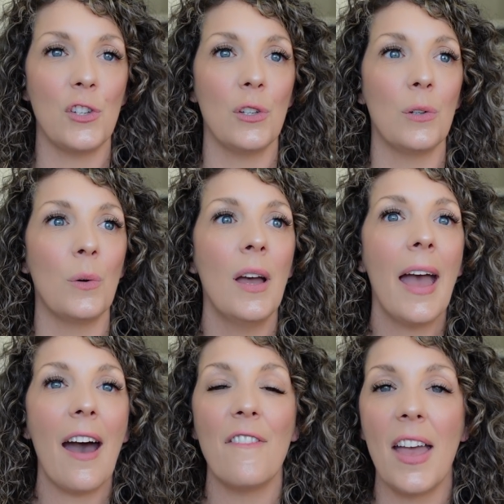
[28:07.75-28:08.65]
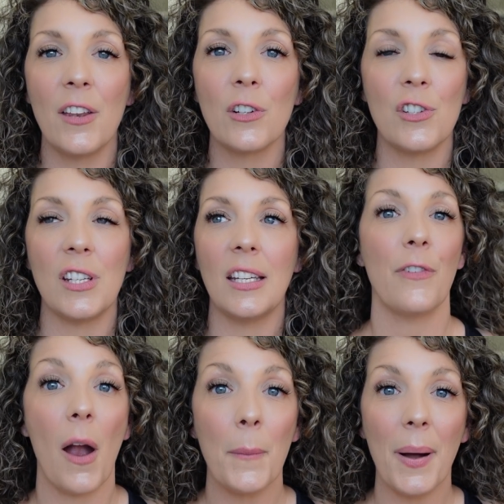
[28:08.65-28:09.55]
to have energy,
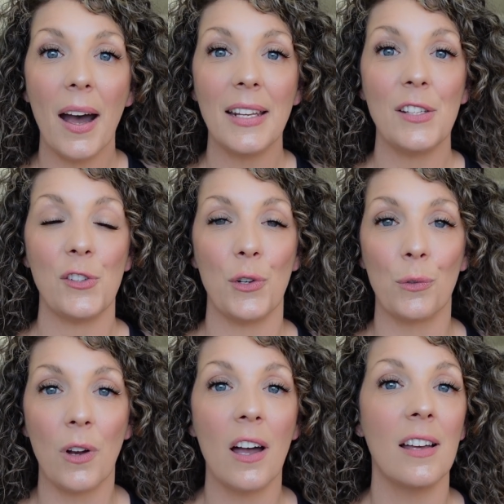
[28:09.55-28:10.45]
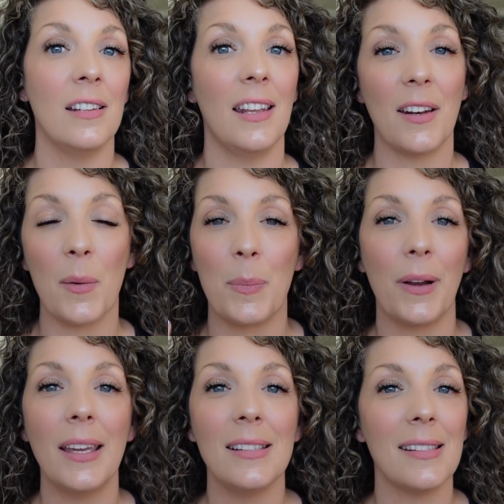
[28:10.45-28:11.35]
for our bodies to run and our
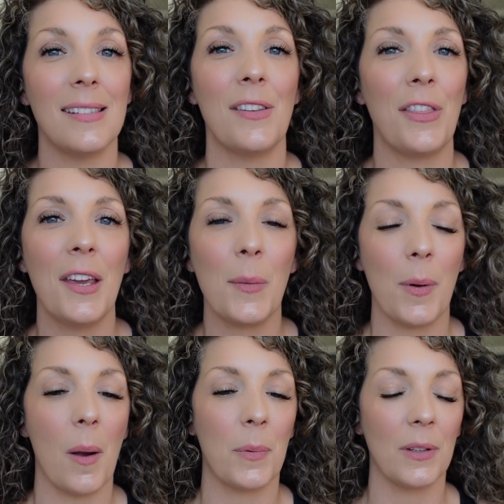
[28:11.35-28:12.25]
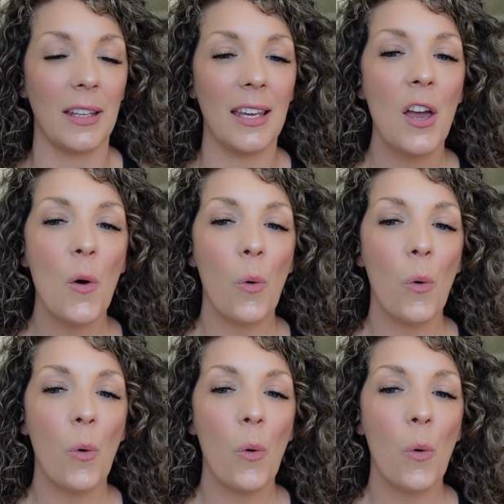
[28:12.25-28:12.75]
brains to think properly.